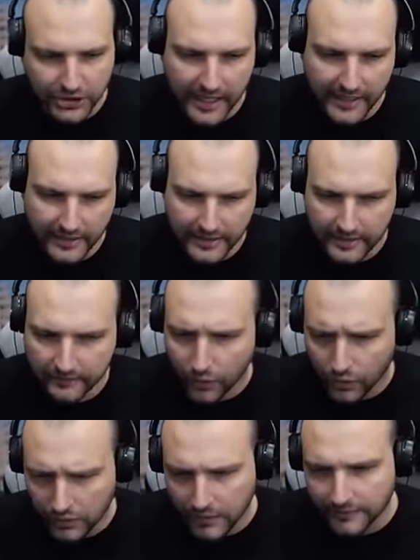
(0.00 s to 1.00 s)
tank in the
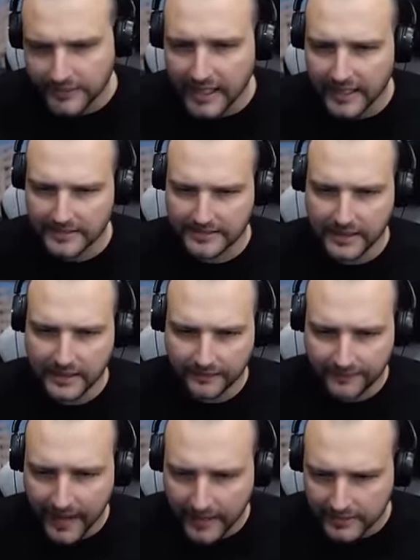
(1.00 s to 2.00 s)
World of Tanks, and in
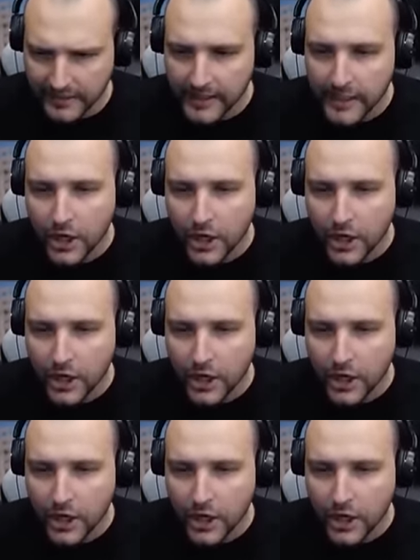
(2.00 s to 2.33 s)
fact,